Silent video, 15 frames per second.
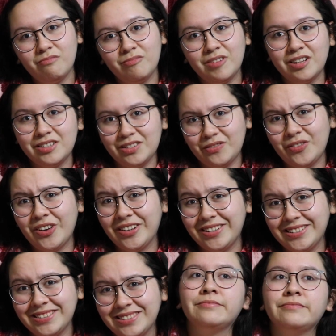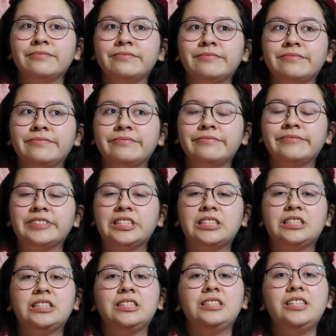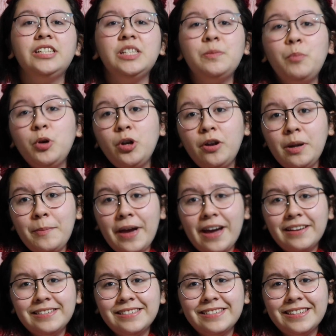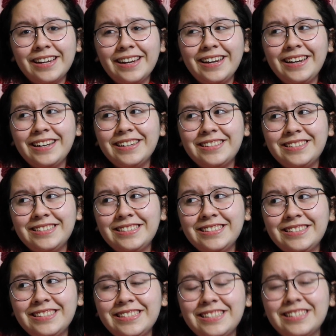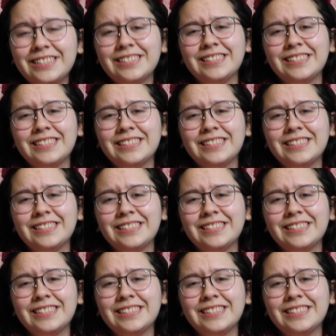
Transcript: that's fun. Let's put on a mask and